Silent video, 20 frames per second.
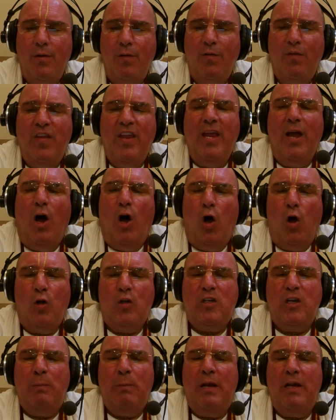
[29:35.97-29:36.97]
The
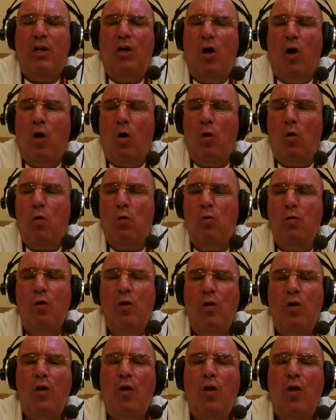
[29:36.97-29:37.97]
ultimate goal
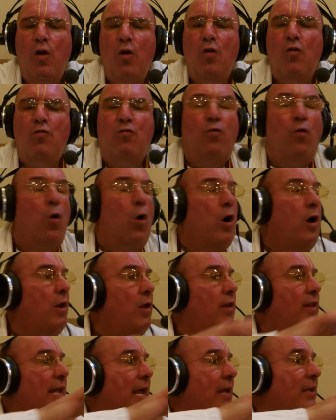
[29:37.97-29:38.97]
for,
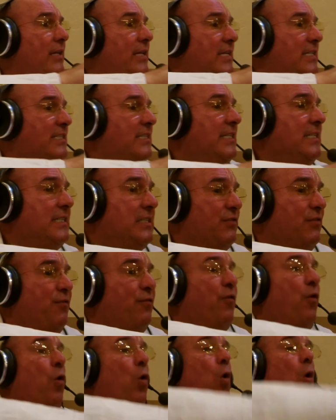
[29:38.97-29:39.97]
now this is
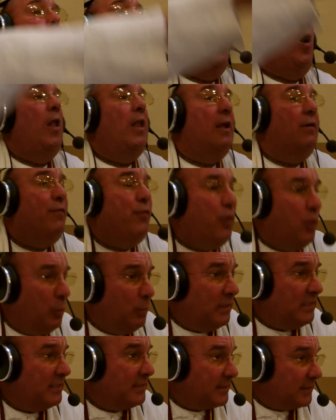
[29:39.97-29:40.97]
for all of
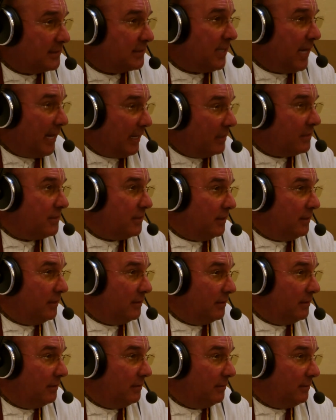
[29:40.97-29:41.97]
human society.
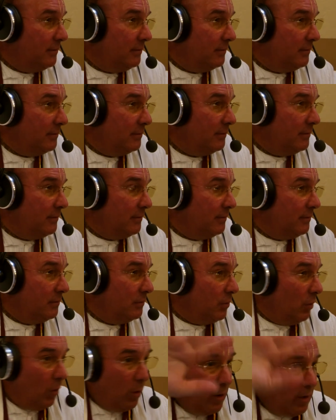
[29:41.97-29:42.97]

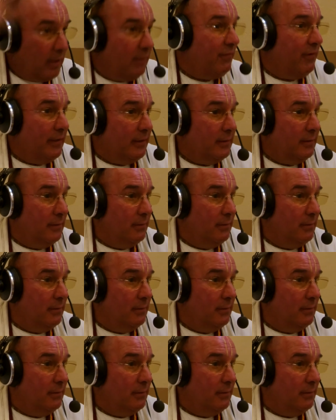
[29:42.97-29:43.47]
All of it.